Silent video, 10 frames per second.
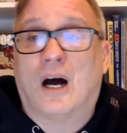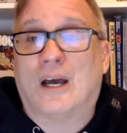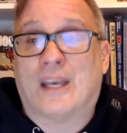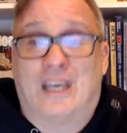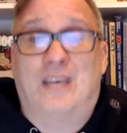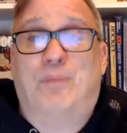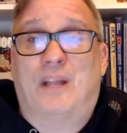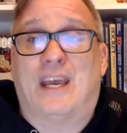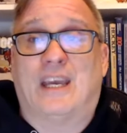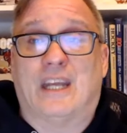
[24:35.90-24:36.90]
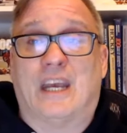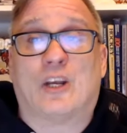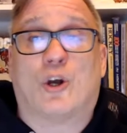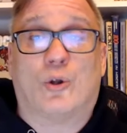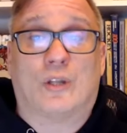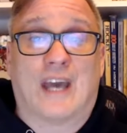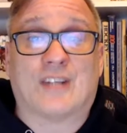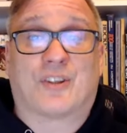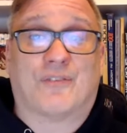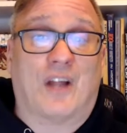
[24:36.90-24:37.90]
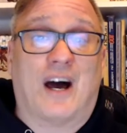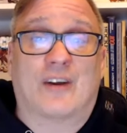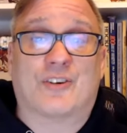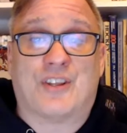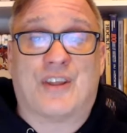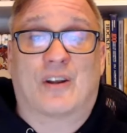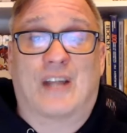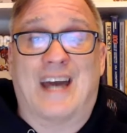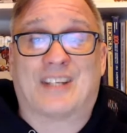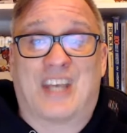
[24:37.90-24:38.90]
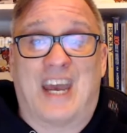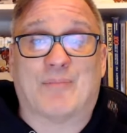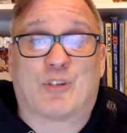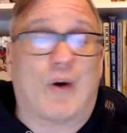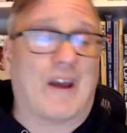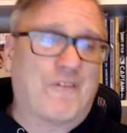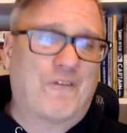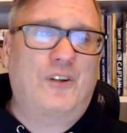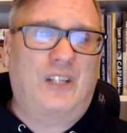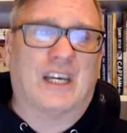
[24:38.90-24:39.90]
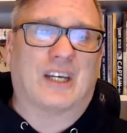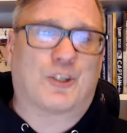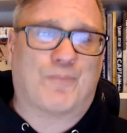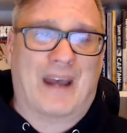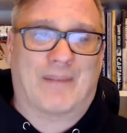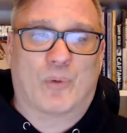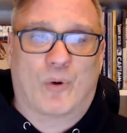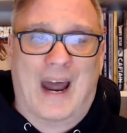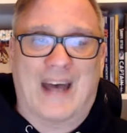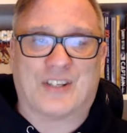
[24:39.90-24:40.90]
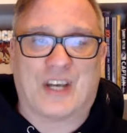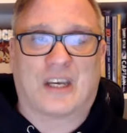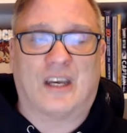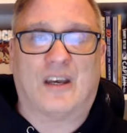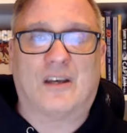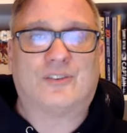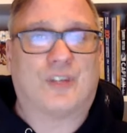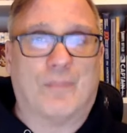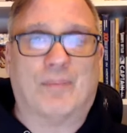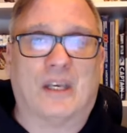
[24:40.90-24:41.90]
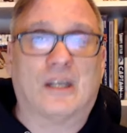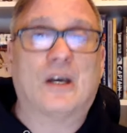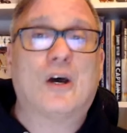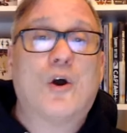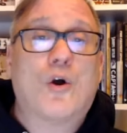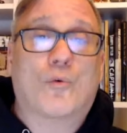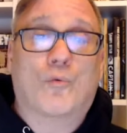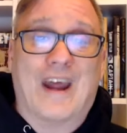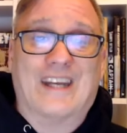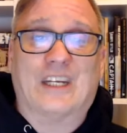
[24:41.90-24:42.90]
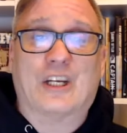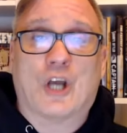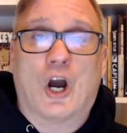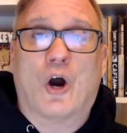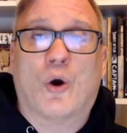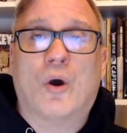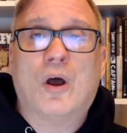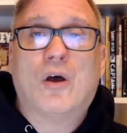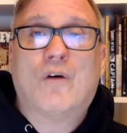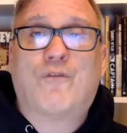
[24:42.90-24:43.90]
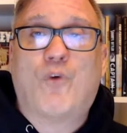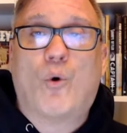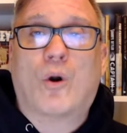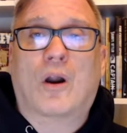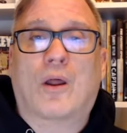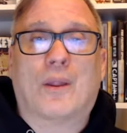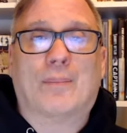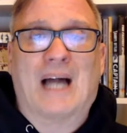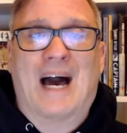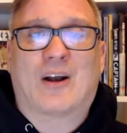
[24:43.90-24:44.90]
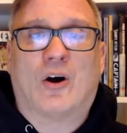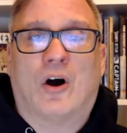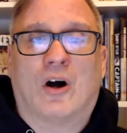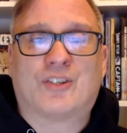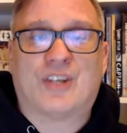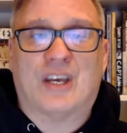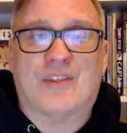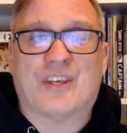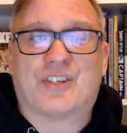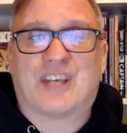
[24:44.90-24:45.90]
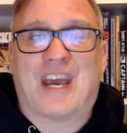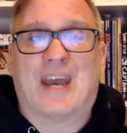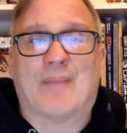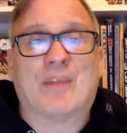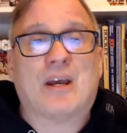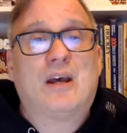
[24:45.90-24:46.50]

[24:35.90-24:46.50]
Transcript: he played in goal against the Flyers in their last game, so I fully expect Mrazek to be ready to go for the Blackhawks in this game.